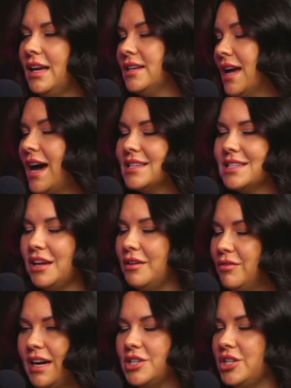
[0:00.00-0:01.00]
asset
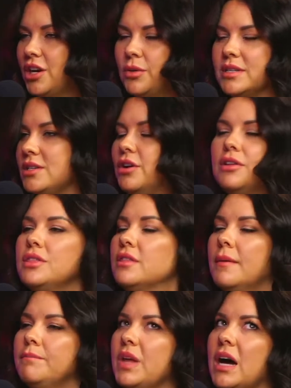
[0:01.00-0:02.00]
ratio is,
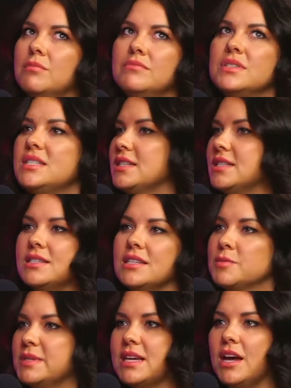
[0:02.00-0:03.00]

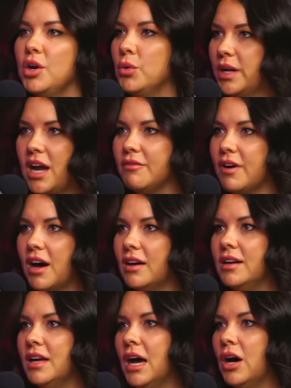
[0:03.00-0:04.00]
66% or whatever,
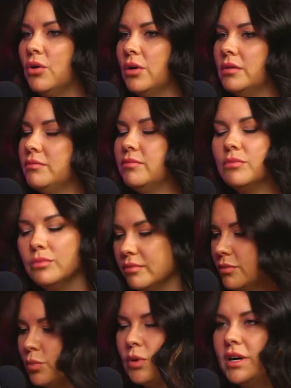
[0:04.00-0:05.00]
or
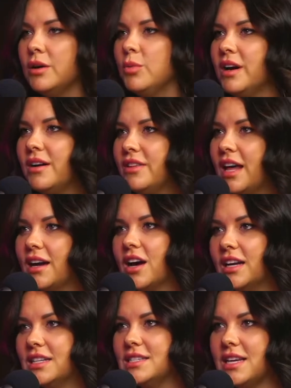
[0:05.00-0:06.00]
wherever that
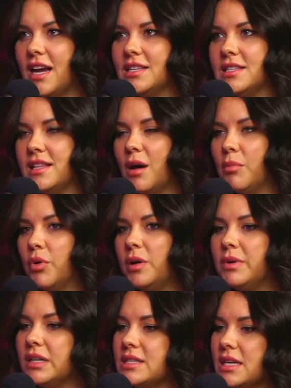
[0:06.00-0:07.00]
kind of stands at that point.
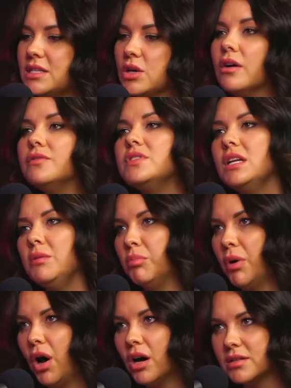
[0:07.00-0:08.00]
But it's often
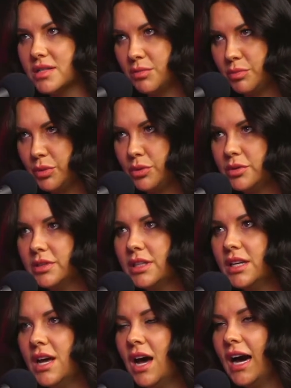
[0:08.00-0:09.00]
impossible.
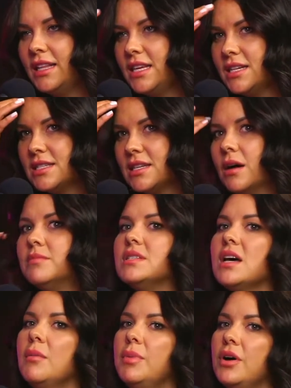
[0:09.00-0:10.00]
I think some
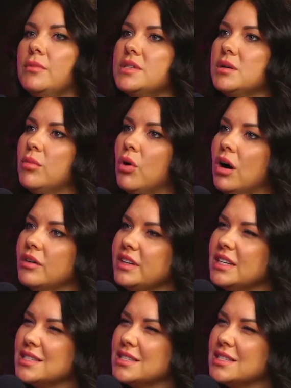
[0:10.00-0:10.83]
suburbs are more obvious than